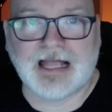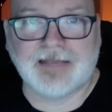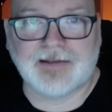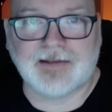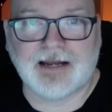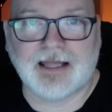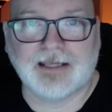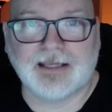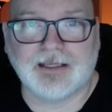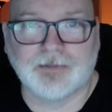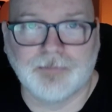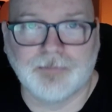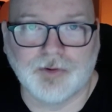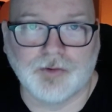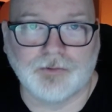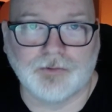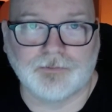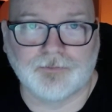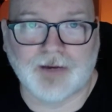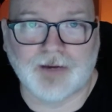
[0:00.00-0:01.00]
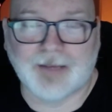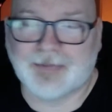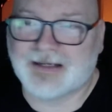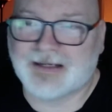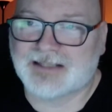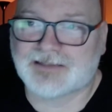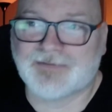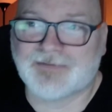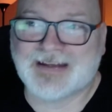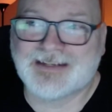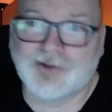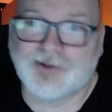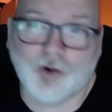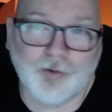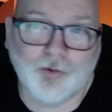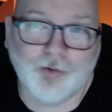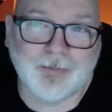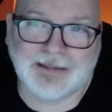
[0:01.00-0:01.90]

that I can move, right? Because if I don't make the